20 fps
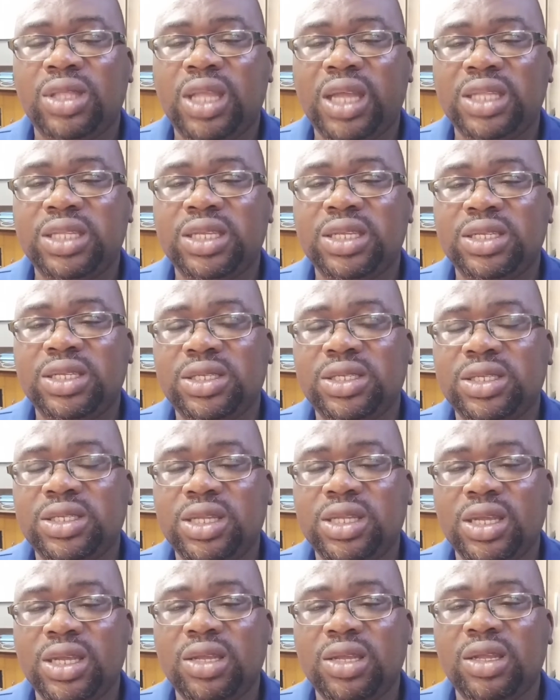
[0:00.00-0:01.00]
that is
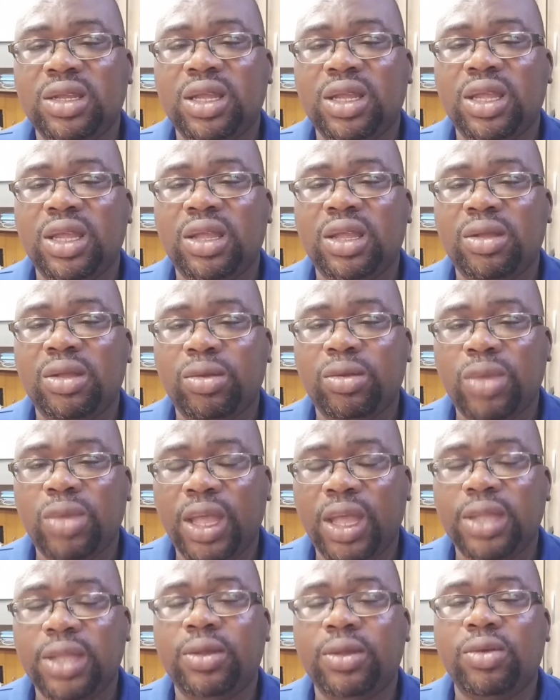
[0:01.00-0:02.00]
the
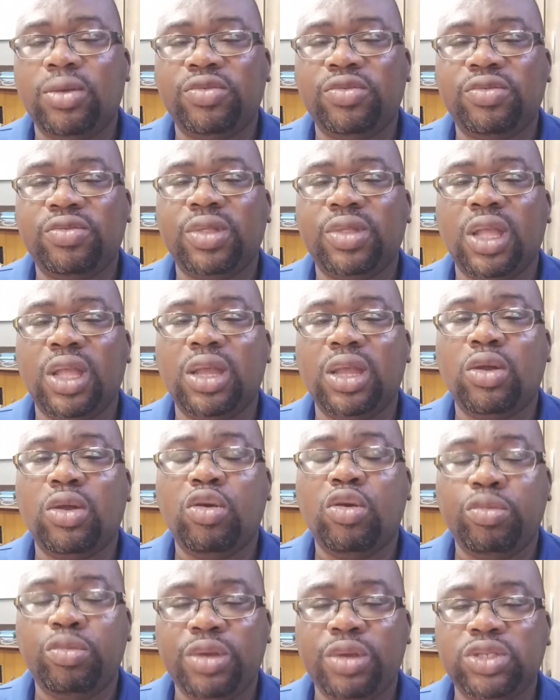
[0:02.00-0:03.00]
end of the
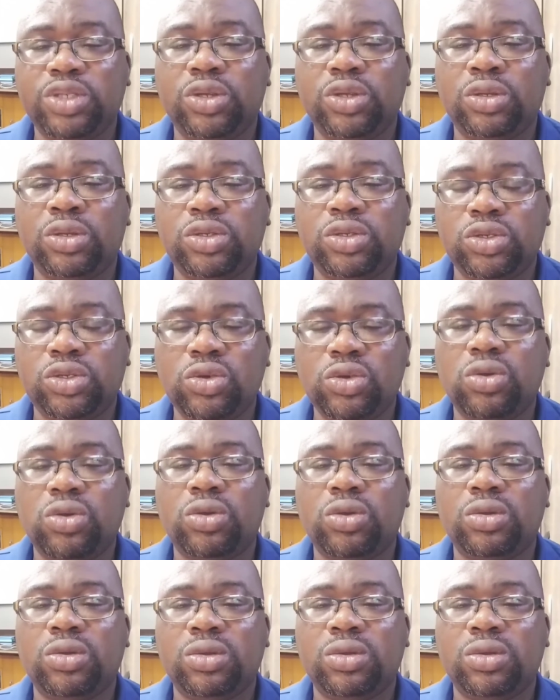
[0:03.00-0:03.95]
compression stroke.